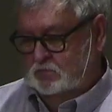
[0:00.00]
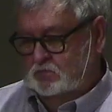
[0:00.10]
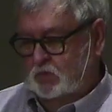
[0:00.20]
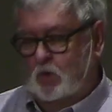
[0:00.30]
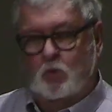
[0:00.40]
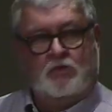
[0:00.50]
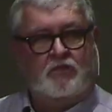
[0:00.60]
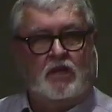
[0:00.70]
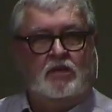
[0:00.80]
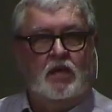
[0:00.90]
Well, we
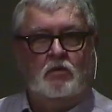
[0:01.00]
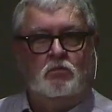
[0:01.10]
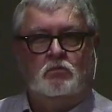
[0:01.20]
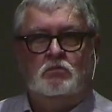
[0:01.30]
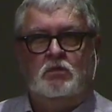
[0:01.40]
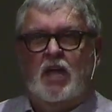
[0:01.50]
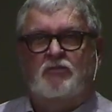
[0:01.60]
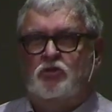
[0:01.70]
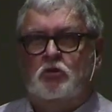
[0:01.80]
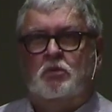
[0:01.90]
fight that. Life
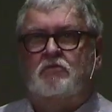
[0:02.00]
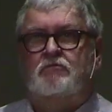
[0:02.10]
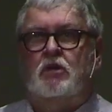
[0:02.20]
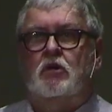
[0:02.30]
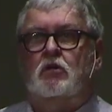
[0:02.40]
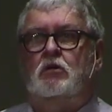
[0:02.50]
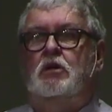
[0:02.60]
should be fair,